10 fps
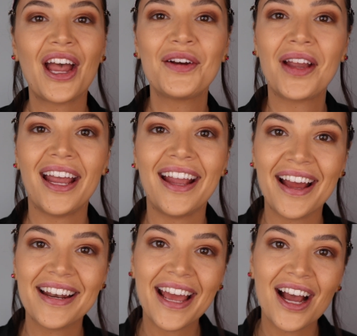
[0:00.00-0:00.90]
Okay,
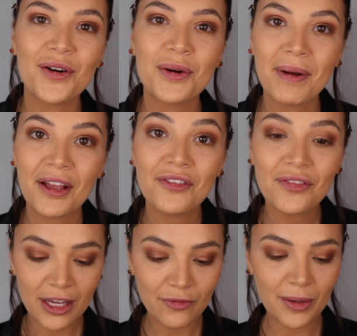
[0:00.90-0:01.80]
and now my
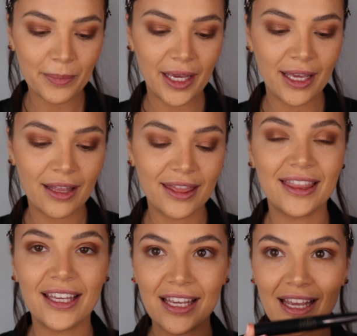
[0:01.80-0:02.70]
favorite bit,
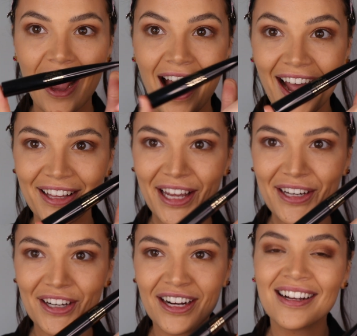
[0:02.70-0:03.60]
the
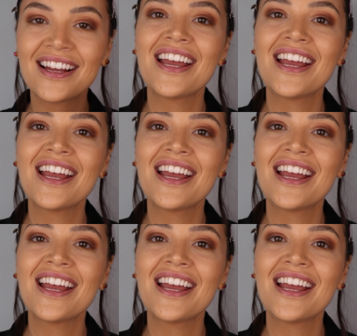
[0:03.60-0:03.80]
eyeliner.